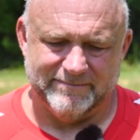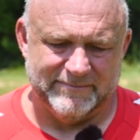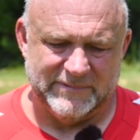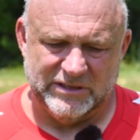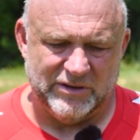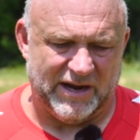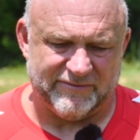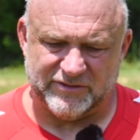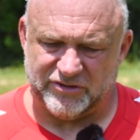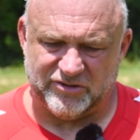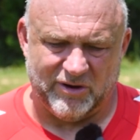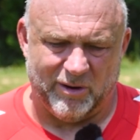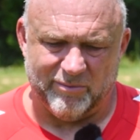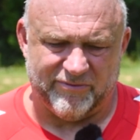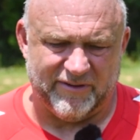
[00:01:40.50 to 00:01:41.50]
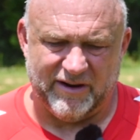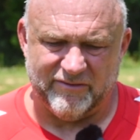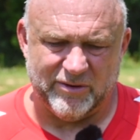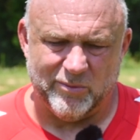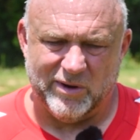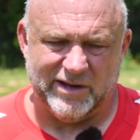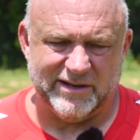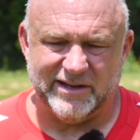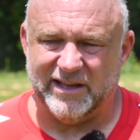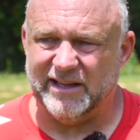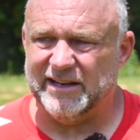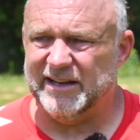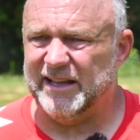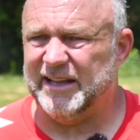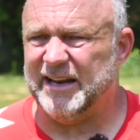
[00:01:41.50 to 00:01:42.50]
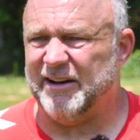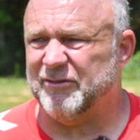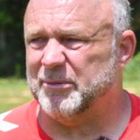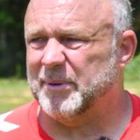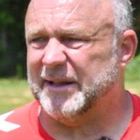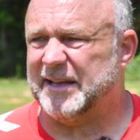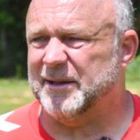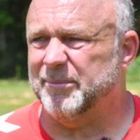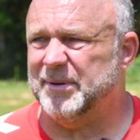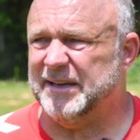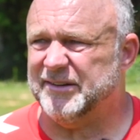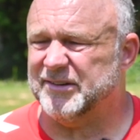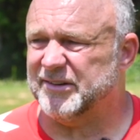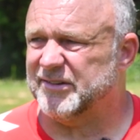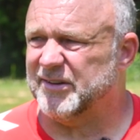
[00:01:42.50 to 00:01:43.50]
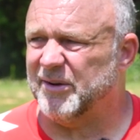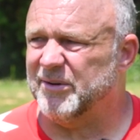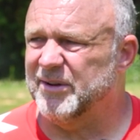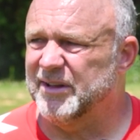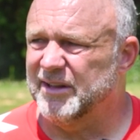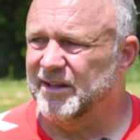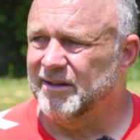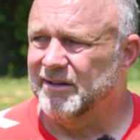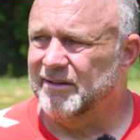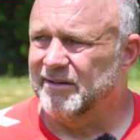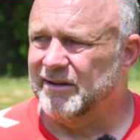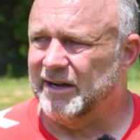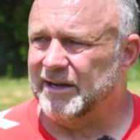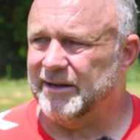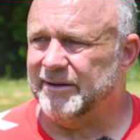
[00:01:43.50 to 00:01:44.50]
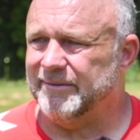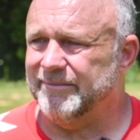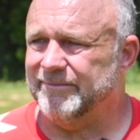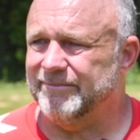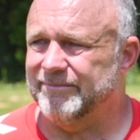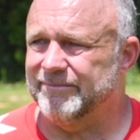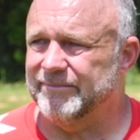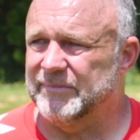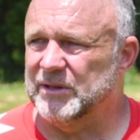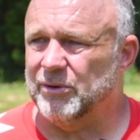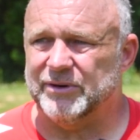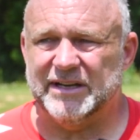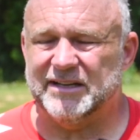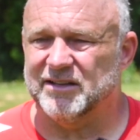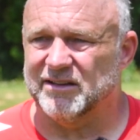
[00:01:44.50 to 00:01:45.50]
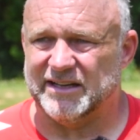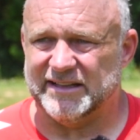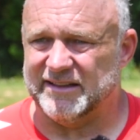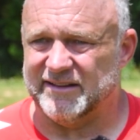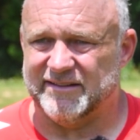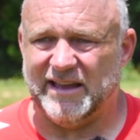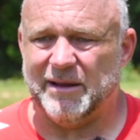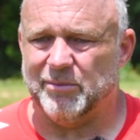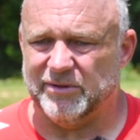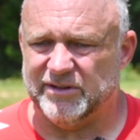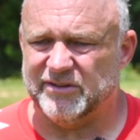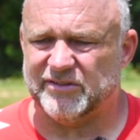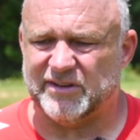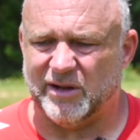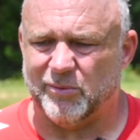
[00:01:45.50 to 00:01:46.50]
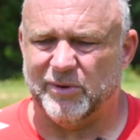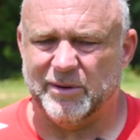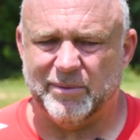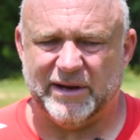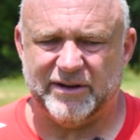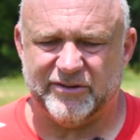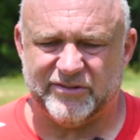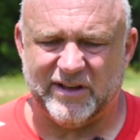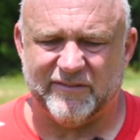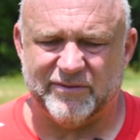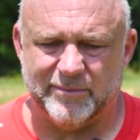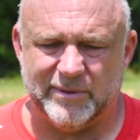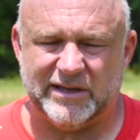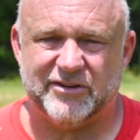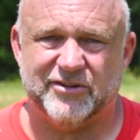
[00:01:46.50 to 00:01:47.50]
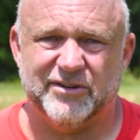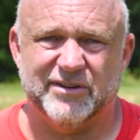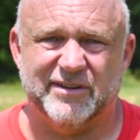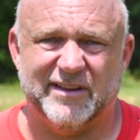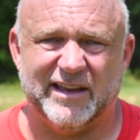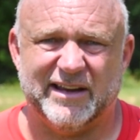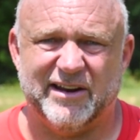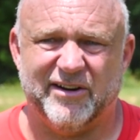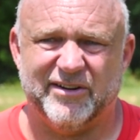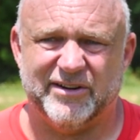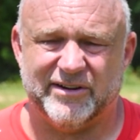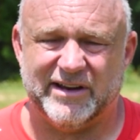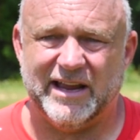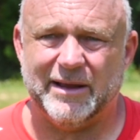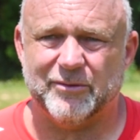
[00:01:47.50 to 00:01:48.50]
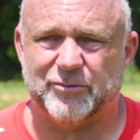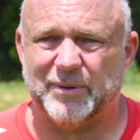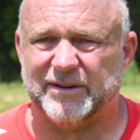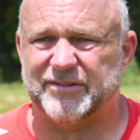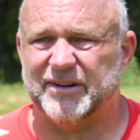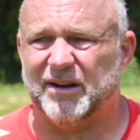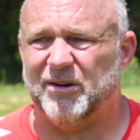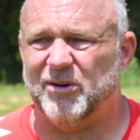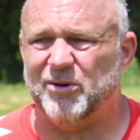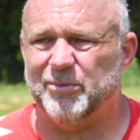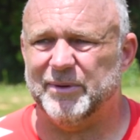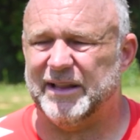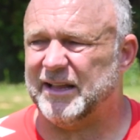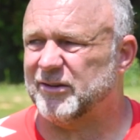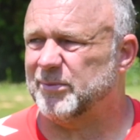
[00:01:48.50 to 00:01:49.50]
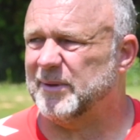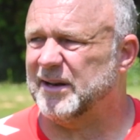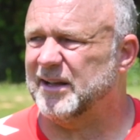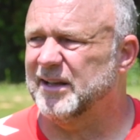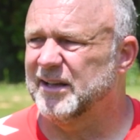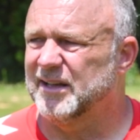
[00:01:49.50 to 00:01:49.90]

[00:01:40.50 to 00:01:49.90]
You have to show up for everyone, and everybody can beat you. So no need to look at the table. You just got to worry about yourself and make sure you take care of your game, especially at home. And that's been